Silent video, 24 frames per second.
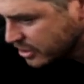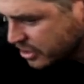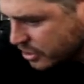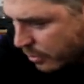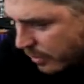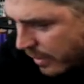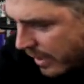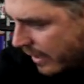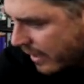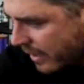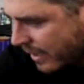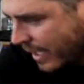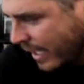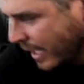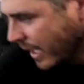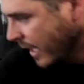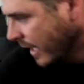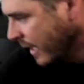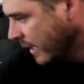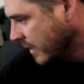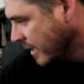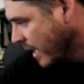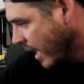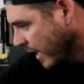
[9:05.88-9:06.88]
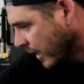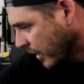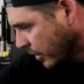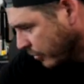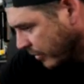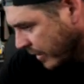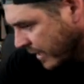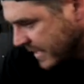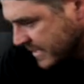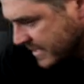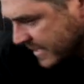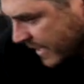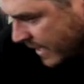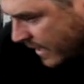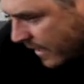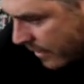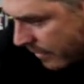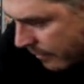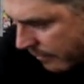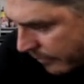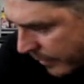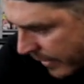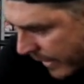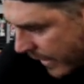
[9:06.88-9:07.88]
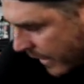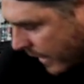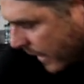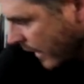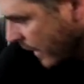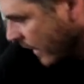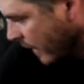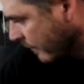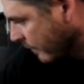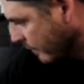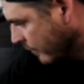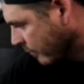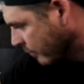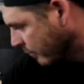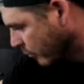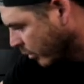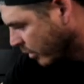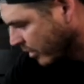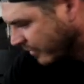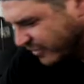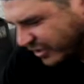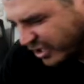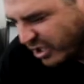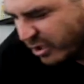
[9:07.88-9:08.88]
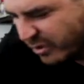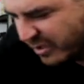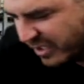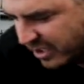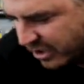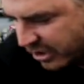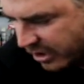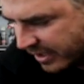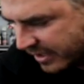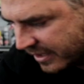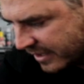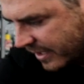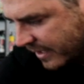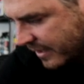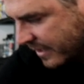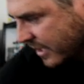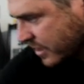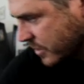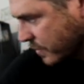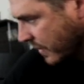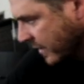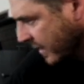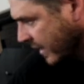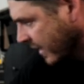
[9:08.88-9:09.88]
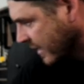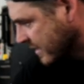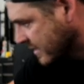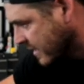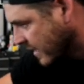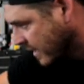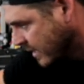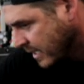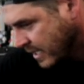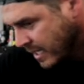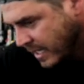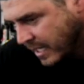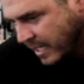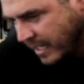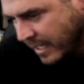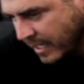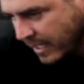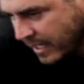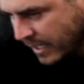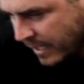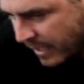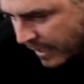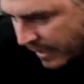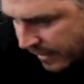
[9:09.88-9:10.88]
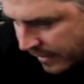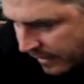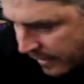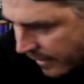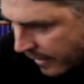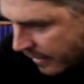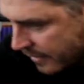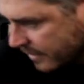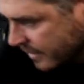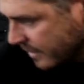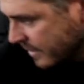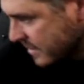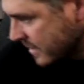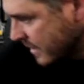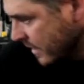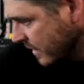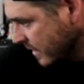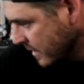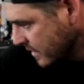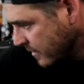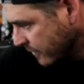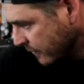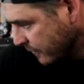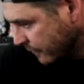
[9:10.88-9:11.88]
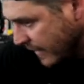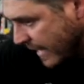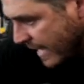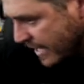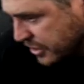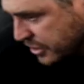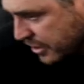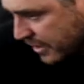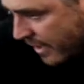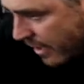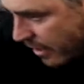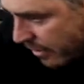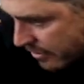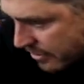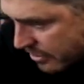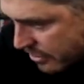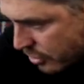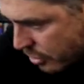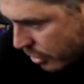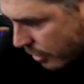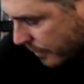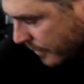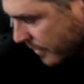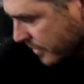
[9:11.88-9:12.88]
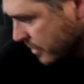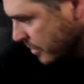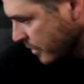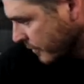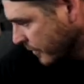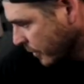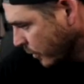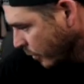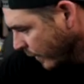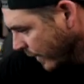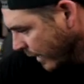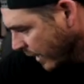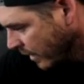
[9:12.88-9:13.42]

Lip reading: look to it. Not crazy, but more of a coating look than this one does. Now this is flashing out super, super